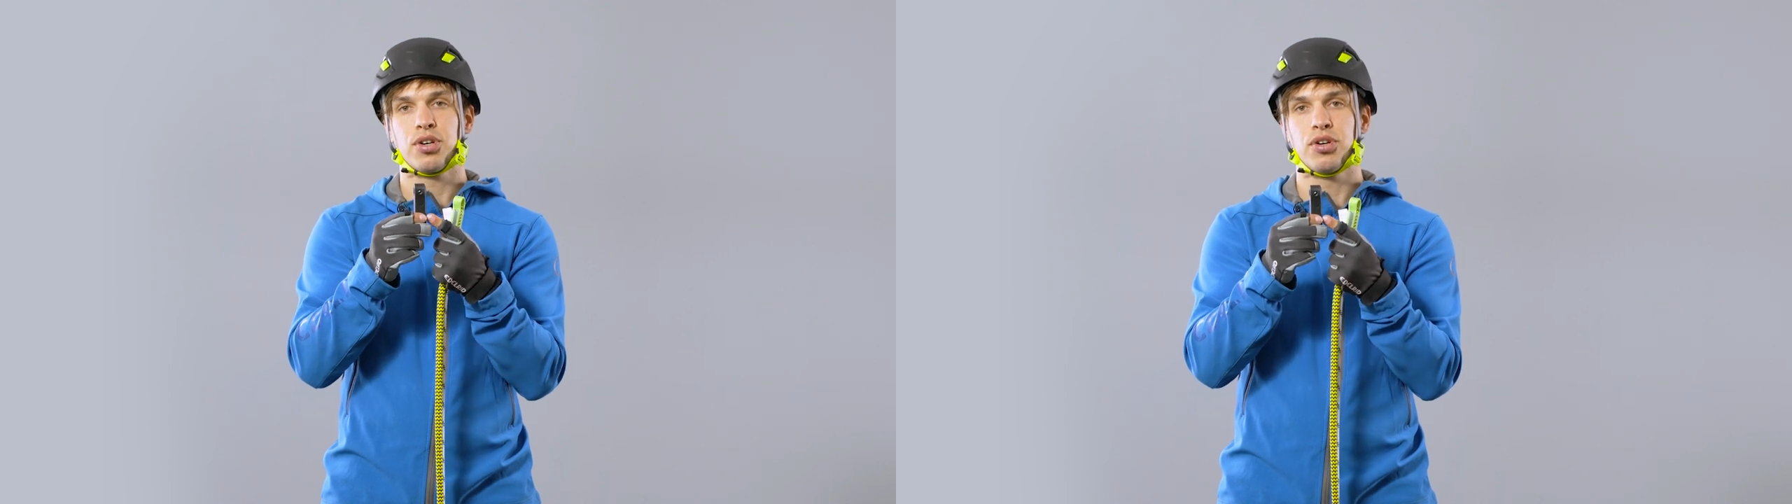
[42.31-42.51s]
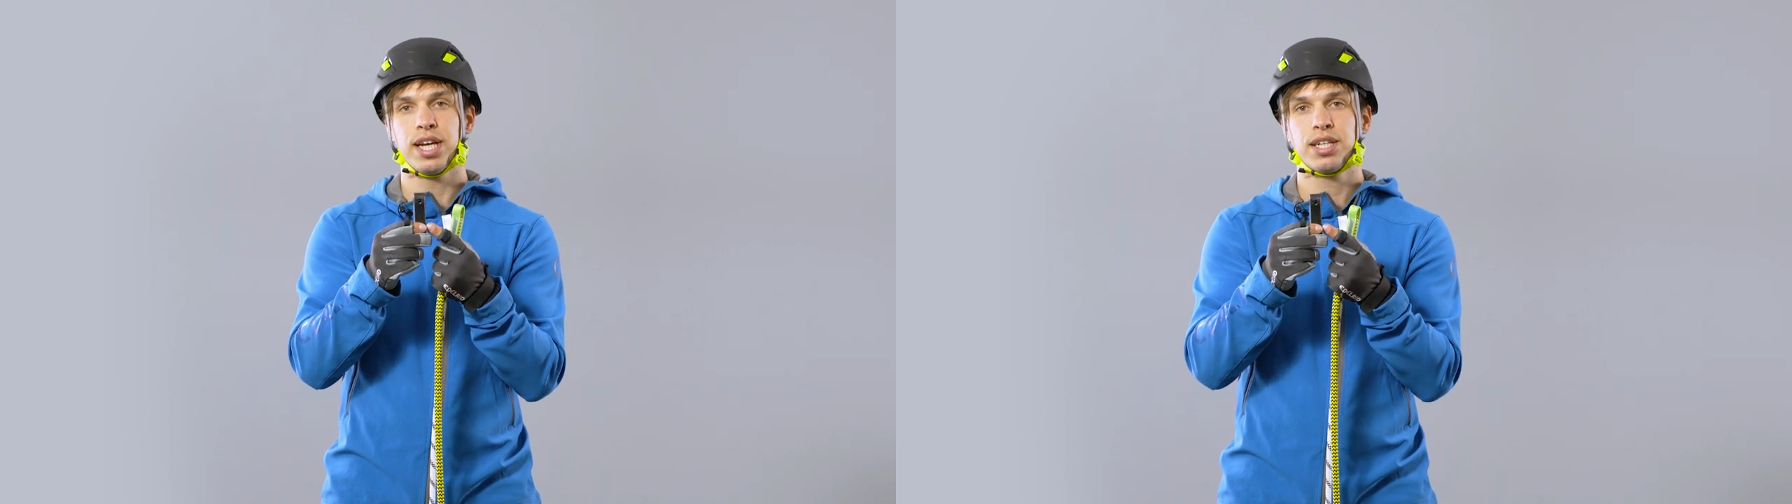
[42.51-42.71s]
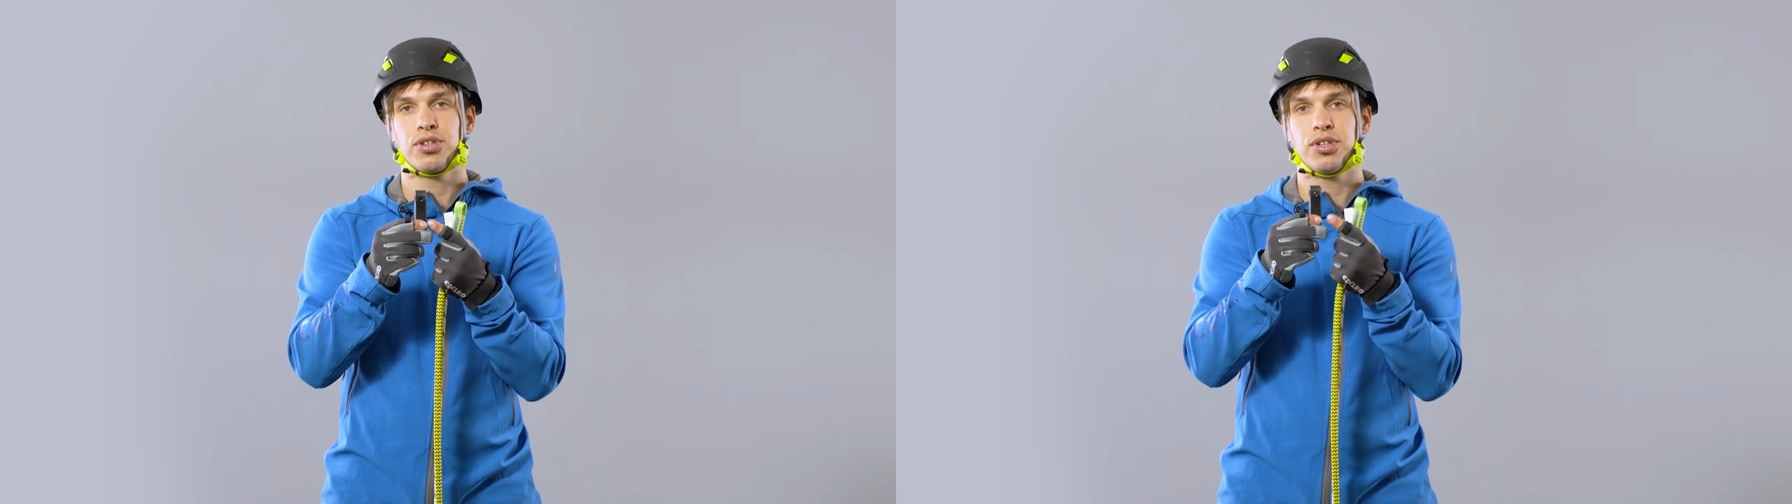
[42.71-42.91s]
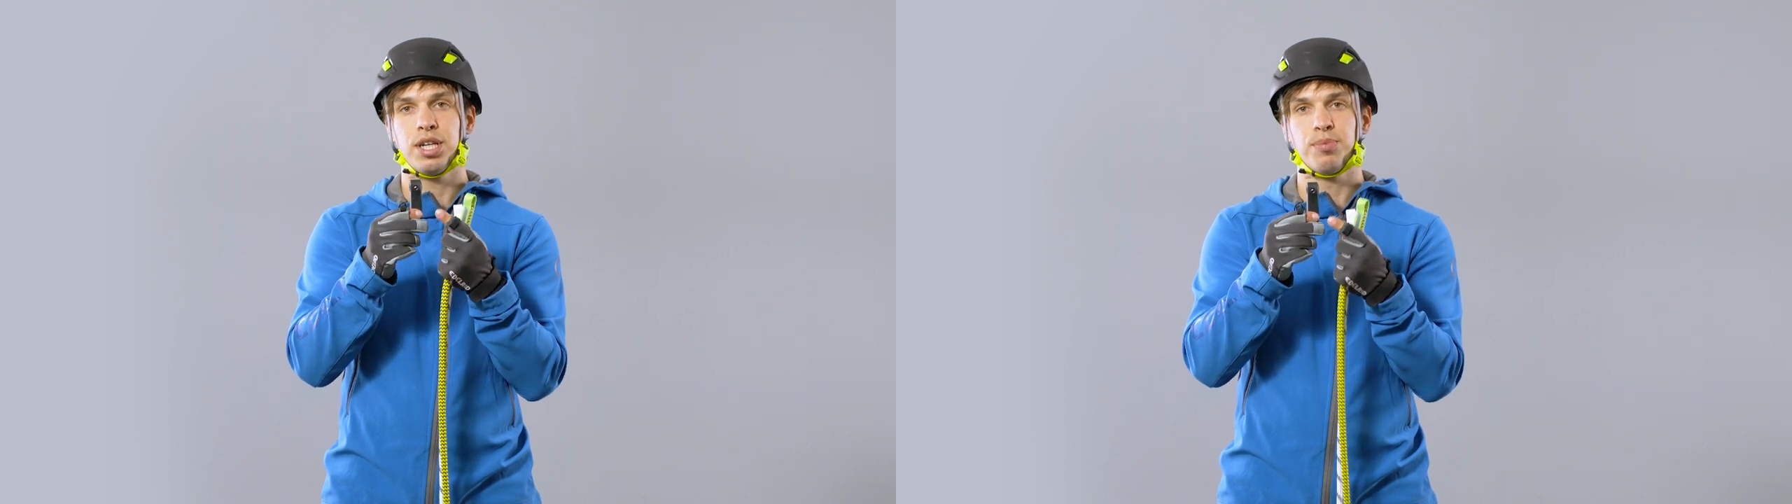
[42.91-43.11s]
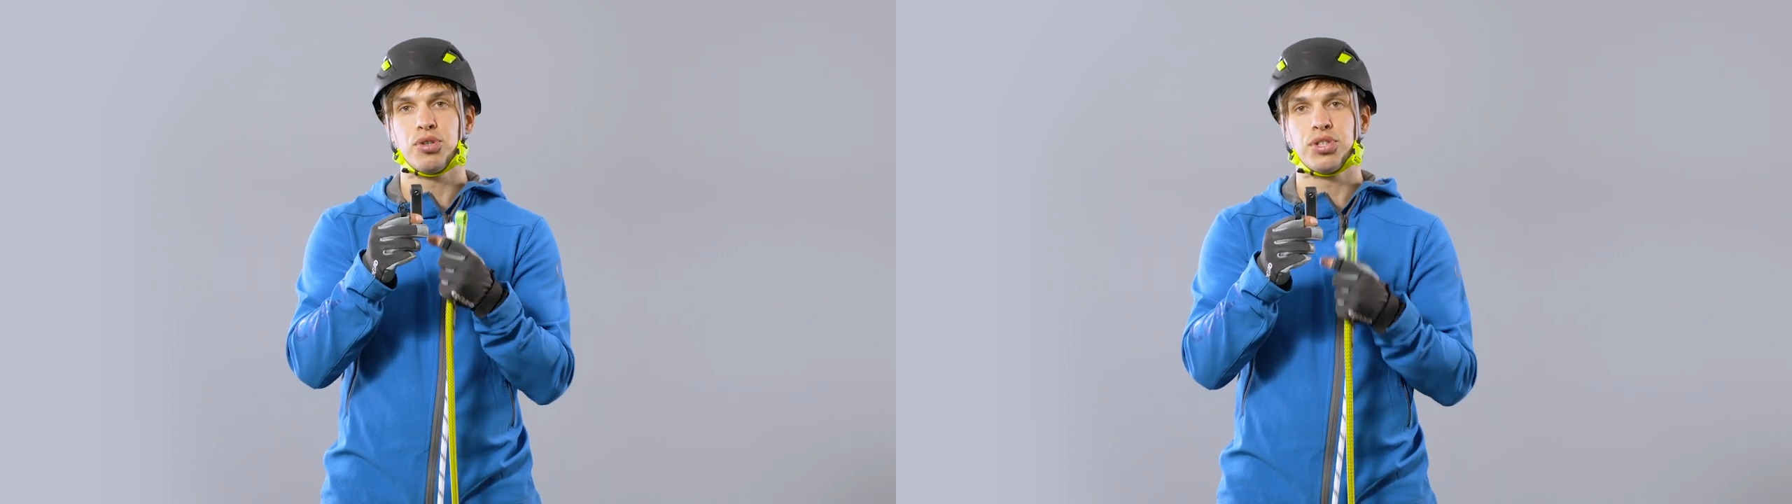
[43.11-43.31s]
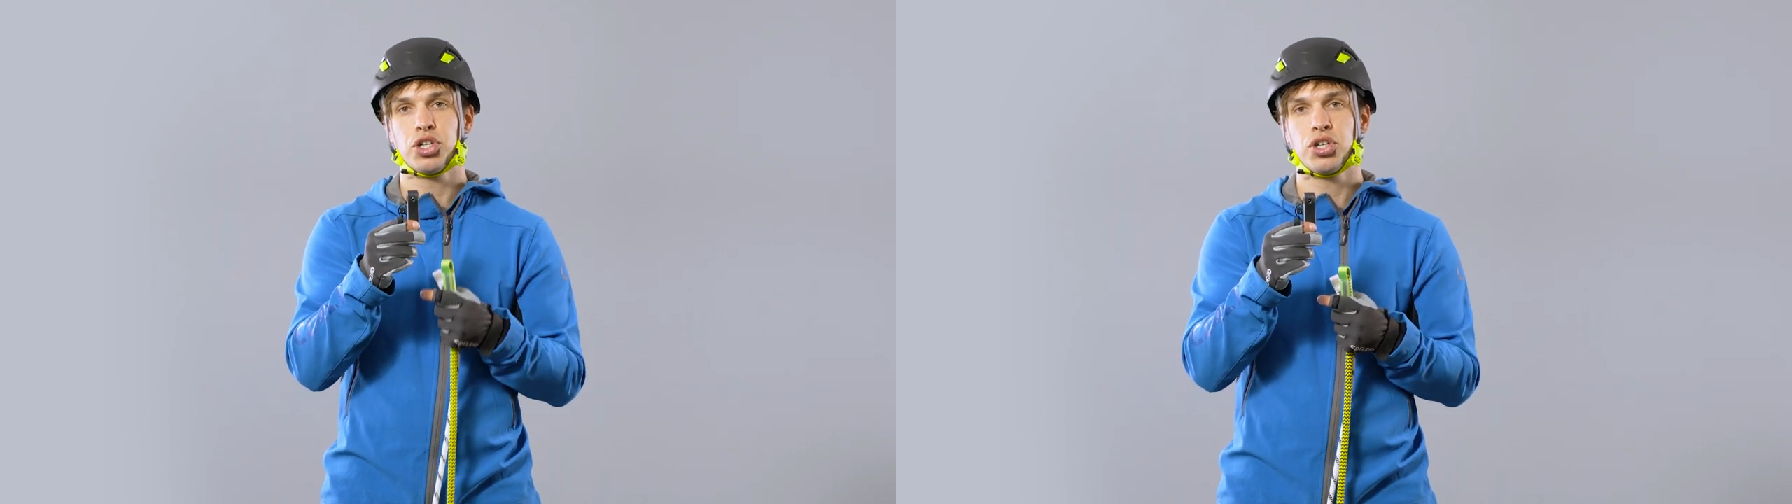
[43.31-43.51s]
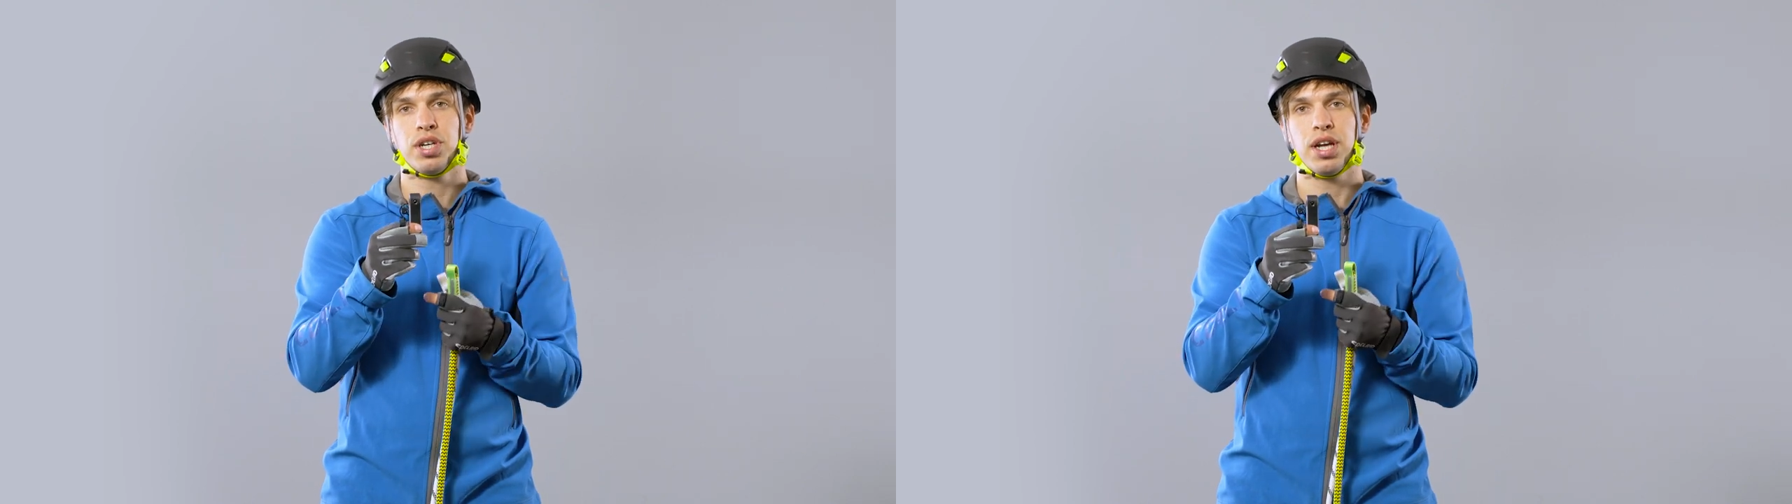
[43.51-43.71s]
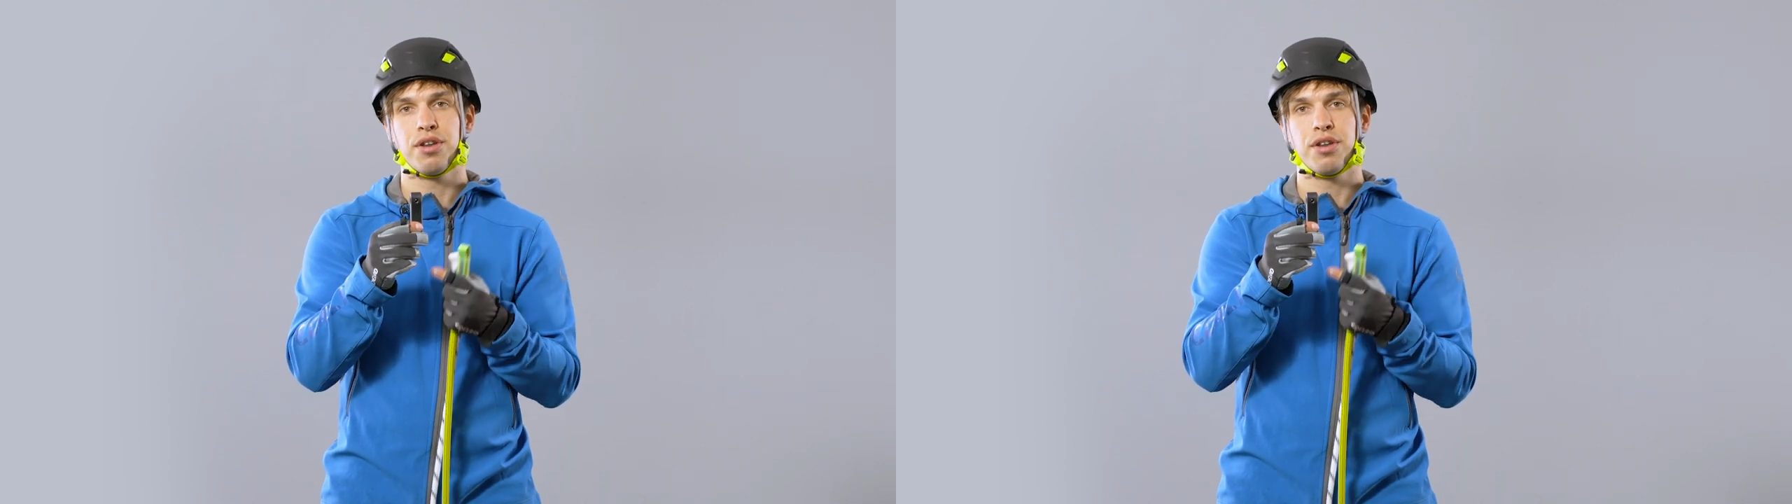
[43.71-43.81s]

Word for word: connector in position